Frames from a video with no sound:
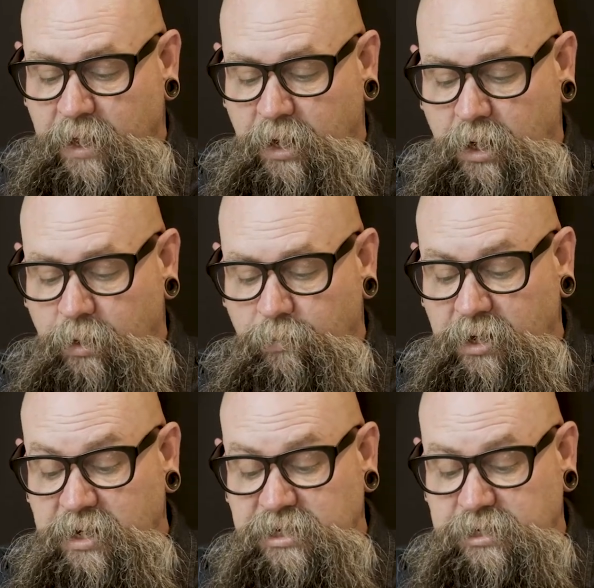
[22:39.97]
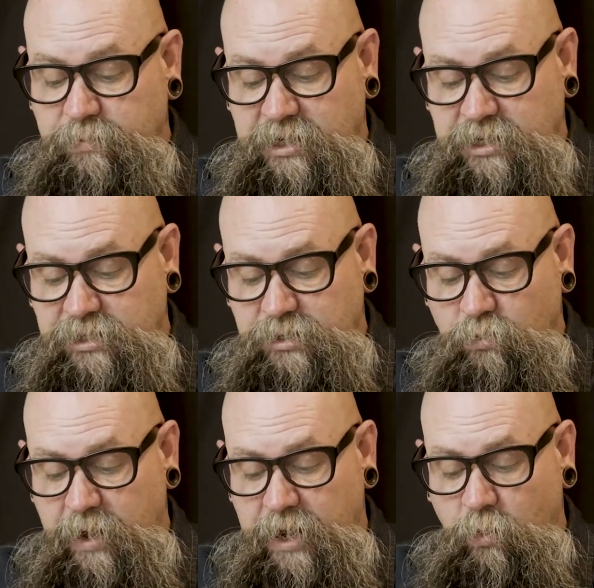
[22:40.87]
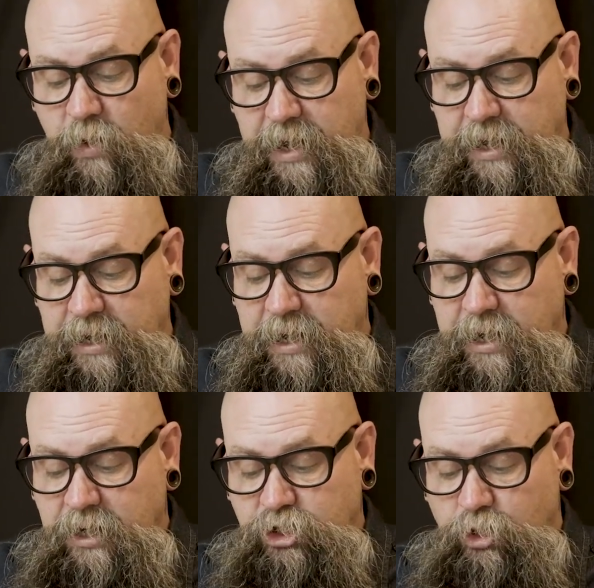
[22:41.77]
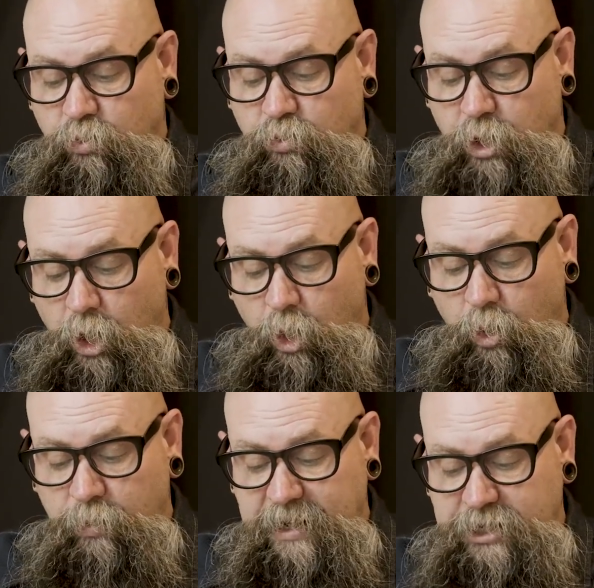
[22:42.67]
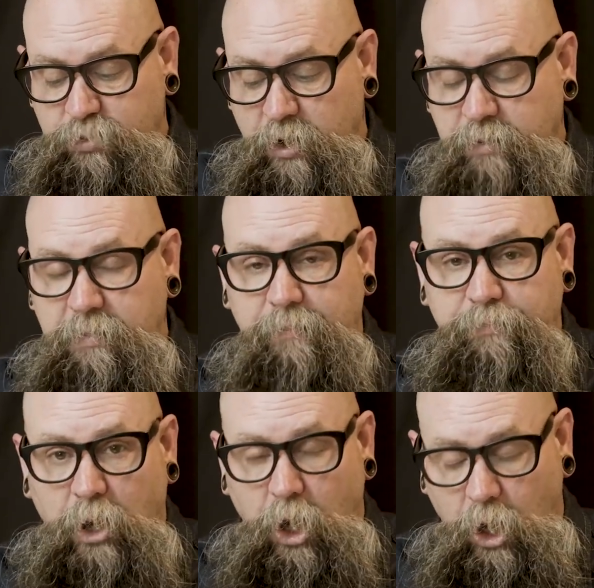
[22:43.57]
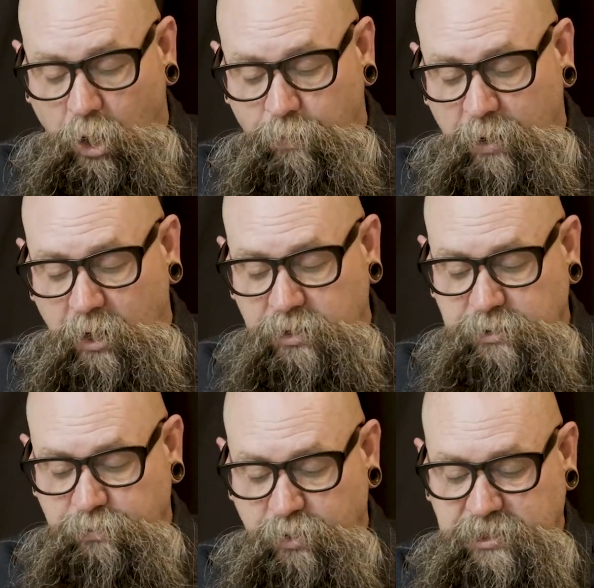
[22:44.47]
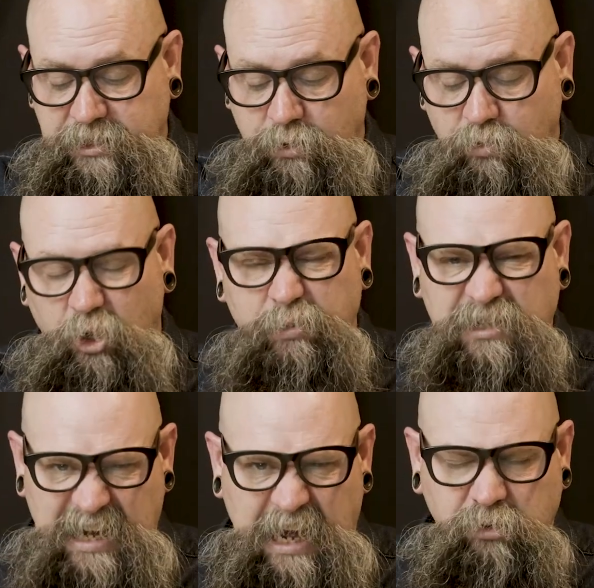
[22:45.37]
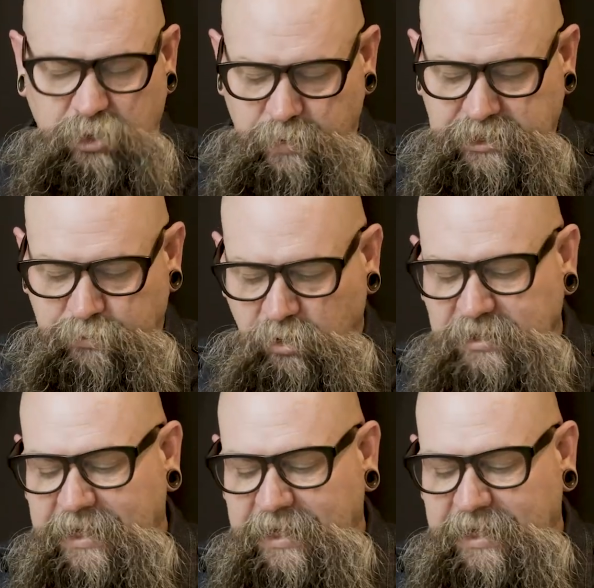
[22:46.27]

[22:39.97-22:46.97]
Onesimus ran away to Rome, and that's where he met Paul. Paul's in prison in Rome. He's on house arrest, most